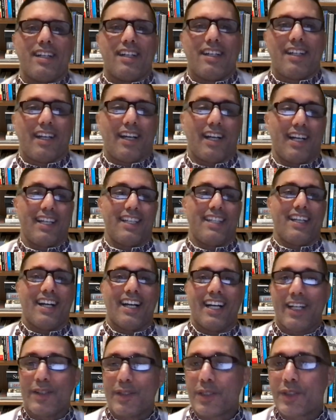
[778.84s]
I, I
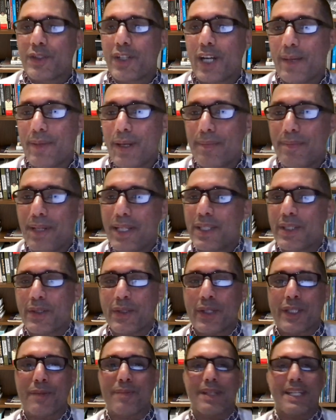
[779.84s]
will try my best to
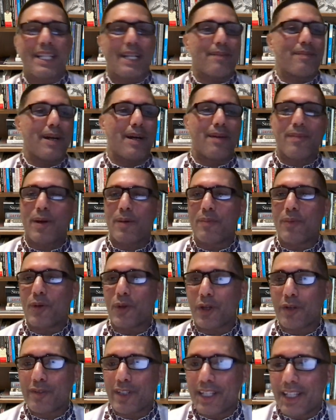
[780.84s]
explain. I'm, I'm, I'm more
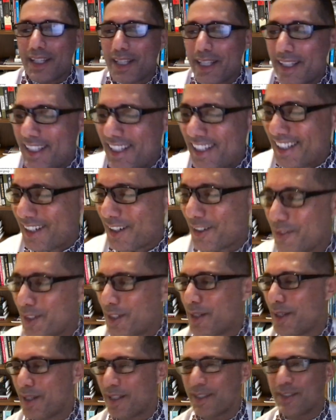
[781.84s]
of a, of a
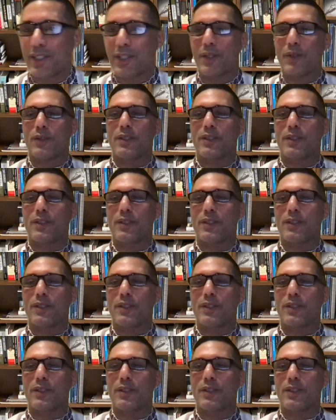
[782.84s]
security